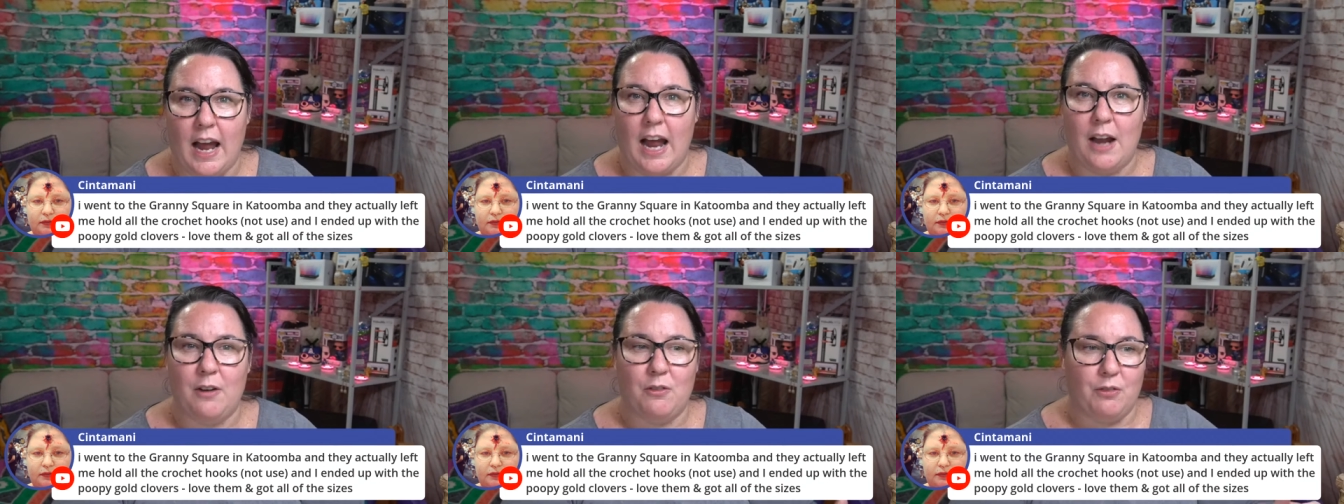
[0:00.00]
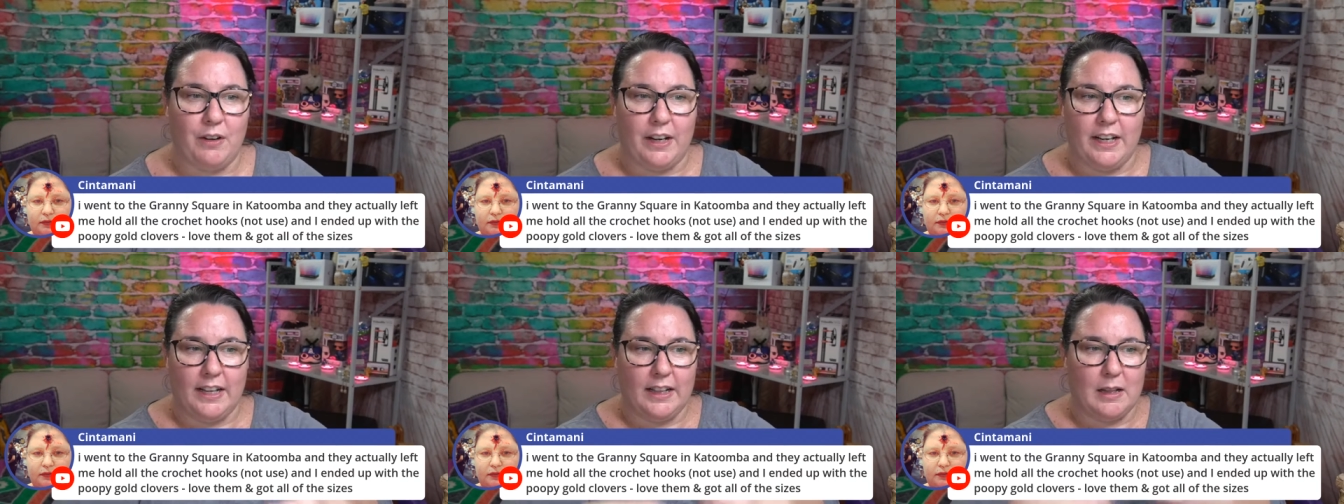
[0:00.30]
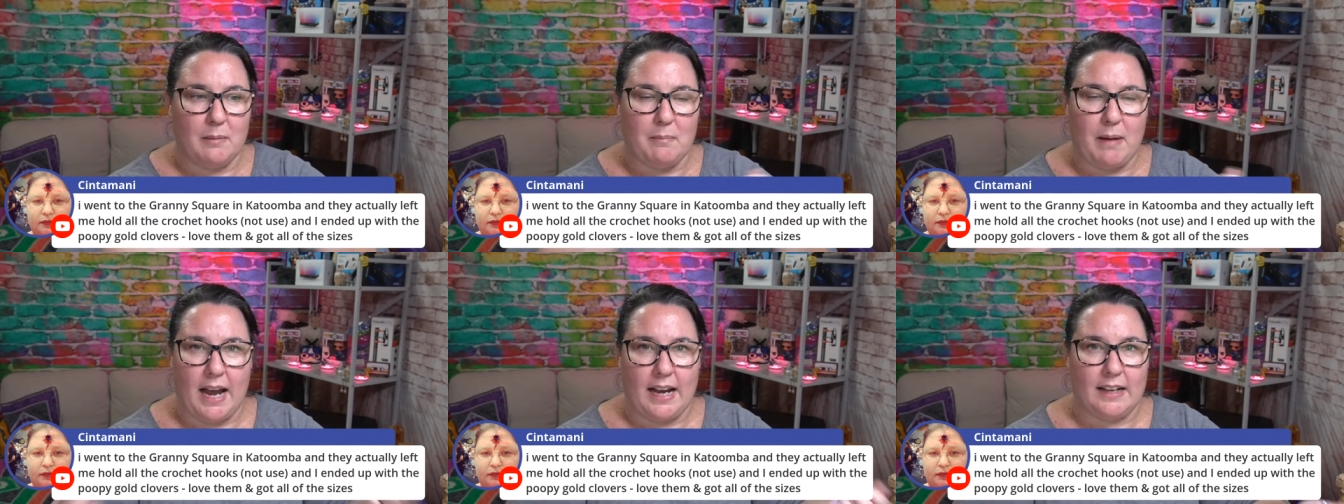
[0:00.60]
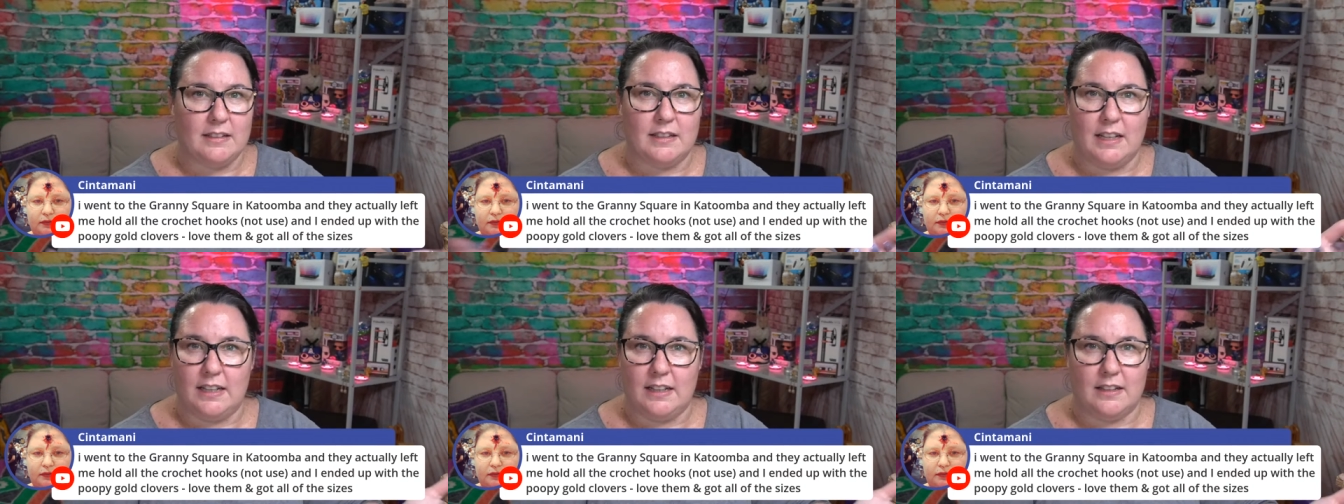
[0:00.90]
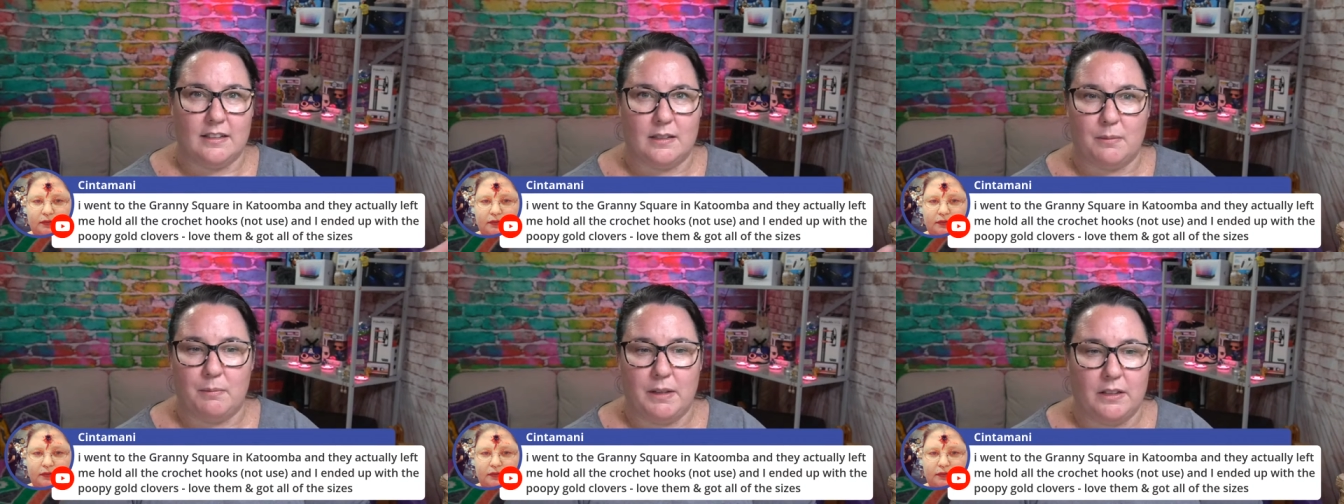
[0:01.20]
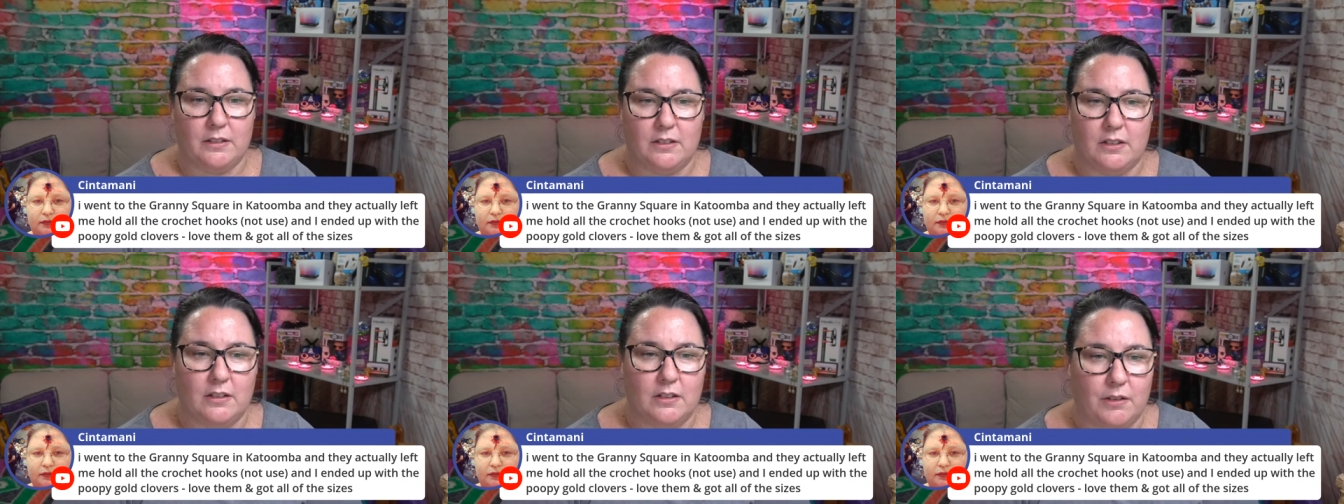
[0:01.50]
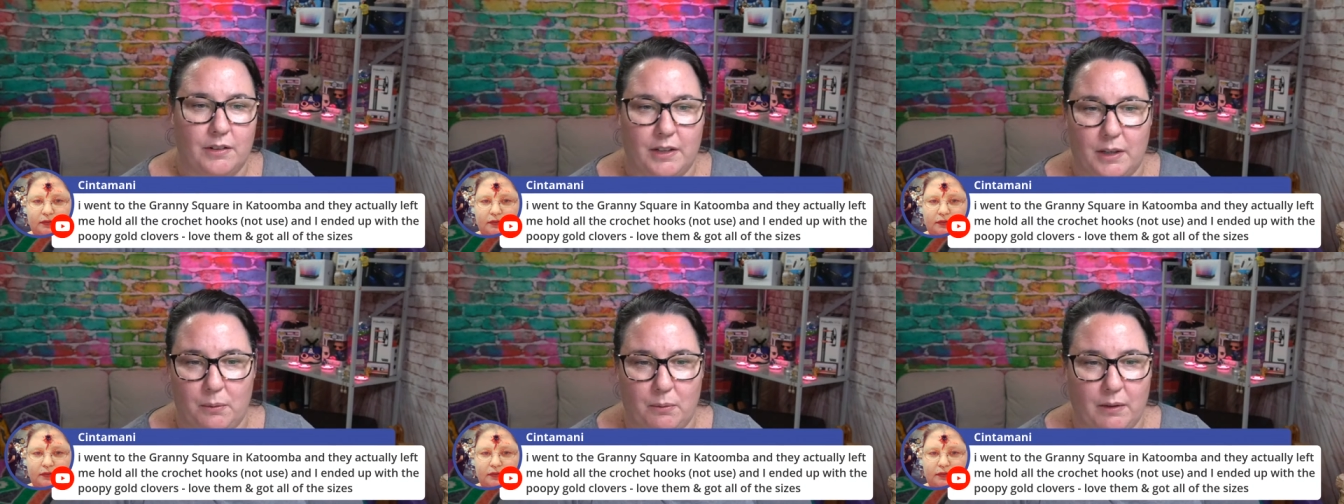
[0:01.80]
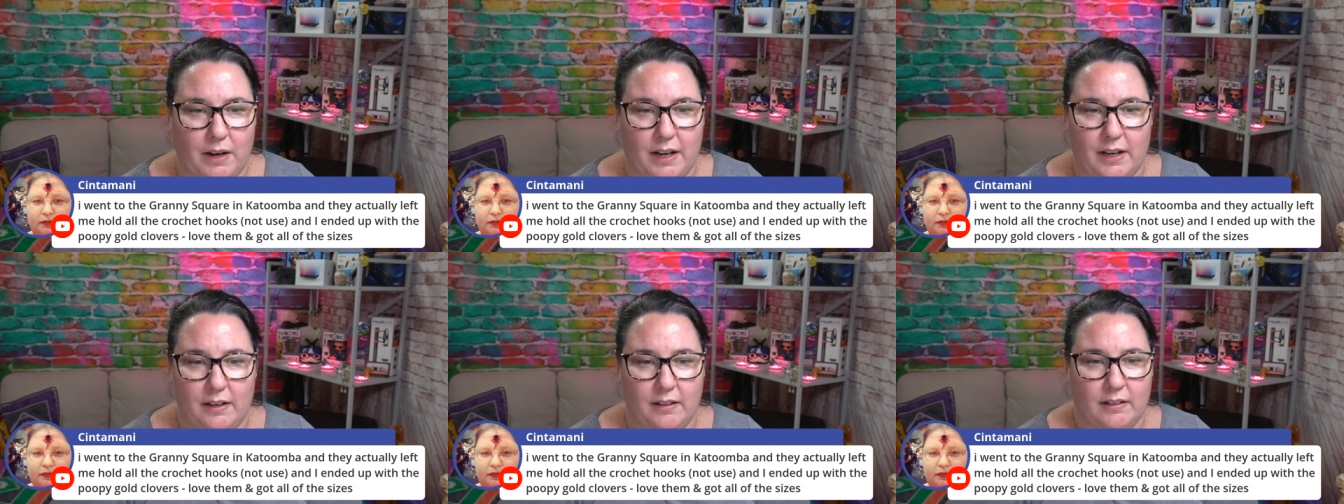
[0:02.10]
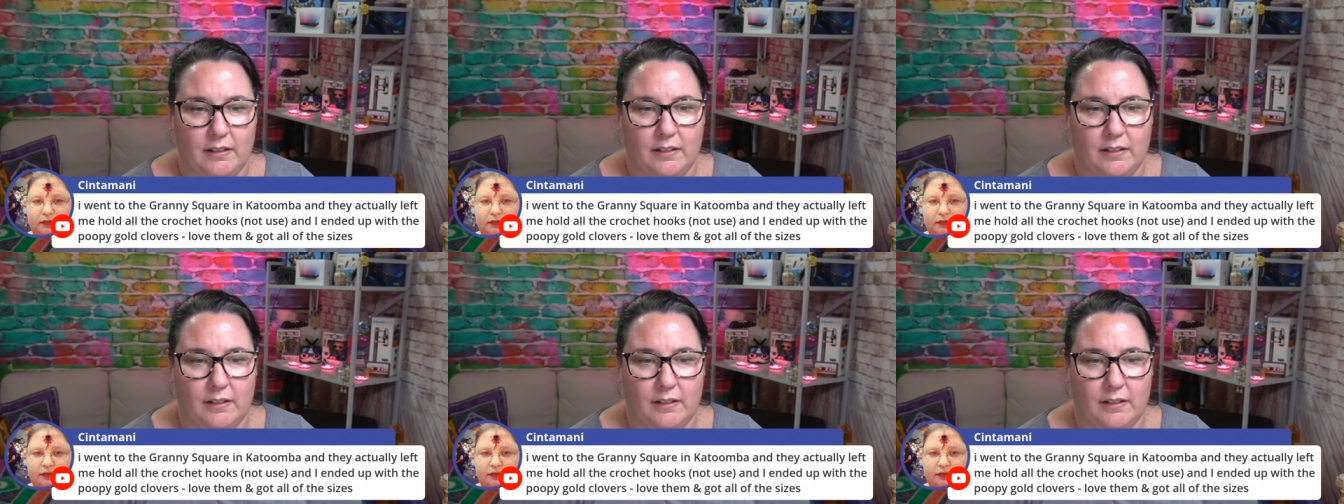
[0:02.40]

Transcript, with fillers: and reading the magazine that someone else has already read.